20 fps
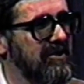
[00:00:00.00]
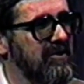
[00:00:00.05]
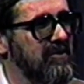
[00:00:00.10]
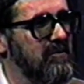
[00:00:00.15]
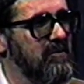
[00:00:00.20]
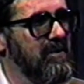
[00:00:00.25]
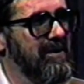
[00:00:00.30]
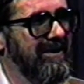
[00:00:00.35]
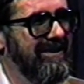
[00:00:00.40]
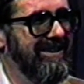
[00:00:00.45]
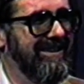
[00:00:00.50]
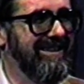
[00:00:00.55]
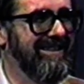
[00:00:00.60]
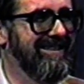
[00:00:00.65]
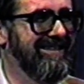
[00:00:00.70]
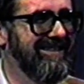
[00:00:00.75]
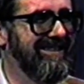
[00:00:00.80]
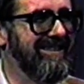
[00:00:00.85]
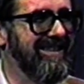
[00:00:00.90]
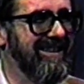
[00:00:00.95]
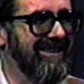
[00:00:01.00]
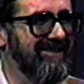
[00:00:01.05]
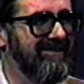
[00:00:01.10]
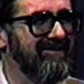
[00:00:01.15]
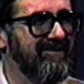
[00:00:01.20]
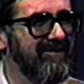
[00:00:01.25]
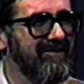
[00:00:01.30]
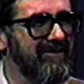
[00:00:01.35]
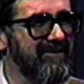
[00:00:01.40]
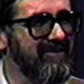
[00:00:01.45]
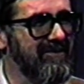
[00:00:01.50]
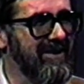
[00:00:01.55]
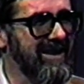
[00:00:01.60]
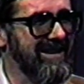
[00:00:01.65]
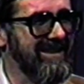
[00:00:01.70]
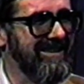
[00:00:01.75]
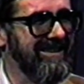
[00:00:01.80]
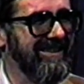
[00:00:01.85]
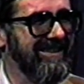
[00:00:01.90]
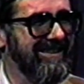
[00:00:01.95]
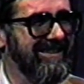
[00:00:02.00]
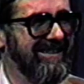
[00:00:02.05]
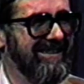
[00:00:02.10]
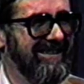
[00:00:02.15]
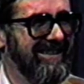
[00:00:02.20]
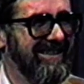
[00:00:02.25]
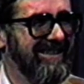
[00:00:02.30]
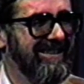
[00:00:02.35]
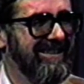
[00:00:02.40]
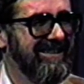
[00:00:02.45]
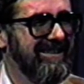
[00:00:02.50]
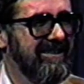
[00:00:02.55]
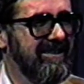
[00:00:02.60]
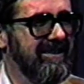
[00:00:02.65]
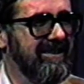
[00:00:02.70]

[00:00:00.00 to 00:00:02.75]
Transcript: These are, after all the religious questions. And the